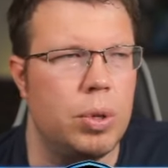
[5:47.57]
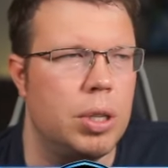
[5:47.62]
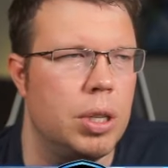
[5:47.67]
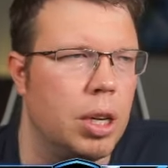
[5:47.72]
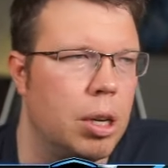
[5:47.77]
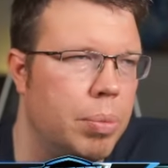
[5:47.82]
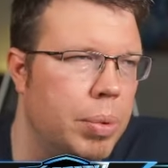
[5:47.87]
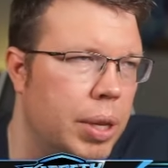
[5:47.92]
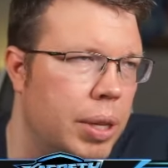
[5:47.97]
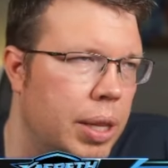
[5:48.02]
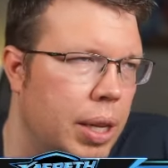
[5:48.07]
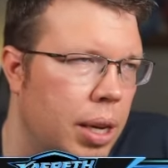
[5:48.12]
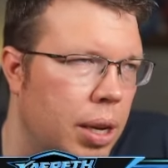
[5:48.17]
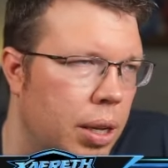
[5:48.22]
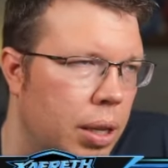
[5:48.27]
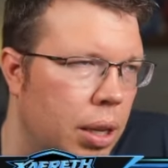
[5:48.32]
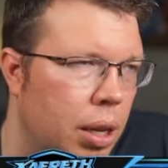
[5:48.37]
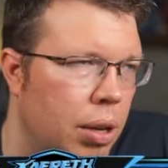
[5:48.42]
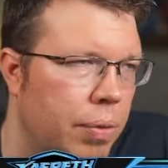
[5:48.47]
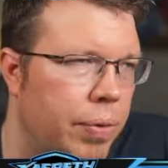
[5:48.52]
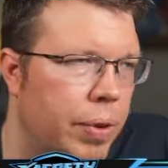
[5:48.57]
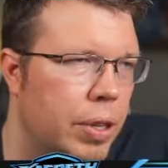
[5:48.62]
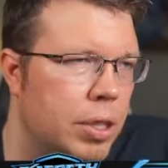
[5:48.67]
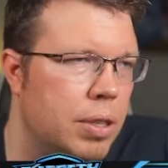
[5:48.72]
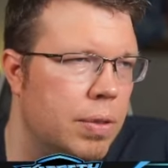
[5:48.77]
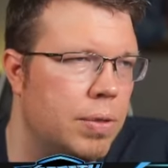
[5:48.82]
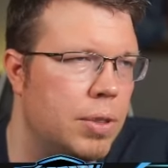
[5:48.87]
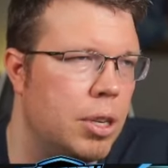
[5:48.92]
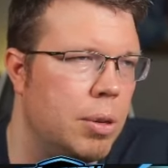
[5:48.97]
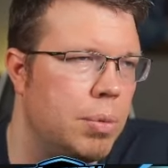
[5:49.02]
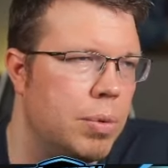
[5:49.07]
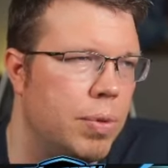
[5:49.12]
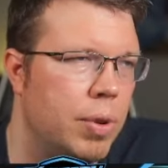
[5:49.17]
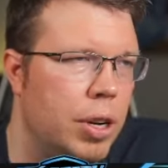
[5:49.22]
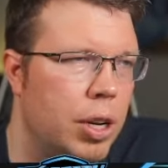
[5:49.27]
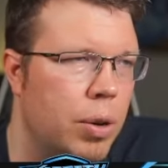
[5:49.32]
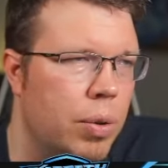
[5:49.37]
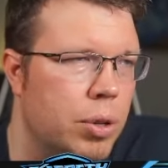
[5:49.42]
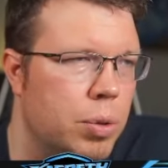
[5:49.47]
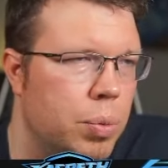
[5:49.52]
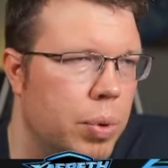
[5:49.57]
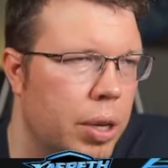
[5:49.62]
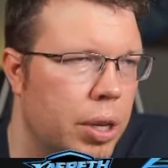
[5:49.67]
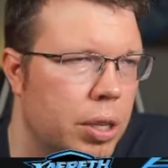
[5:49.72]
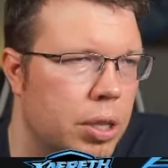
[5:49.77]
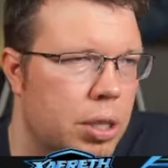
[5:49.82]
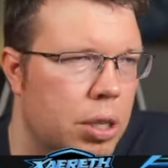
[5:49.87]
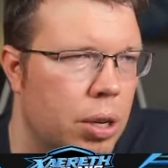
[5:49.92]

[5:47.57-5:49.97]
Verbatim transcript: We talked about that in the offensive teams video as well.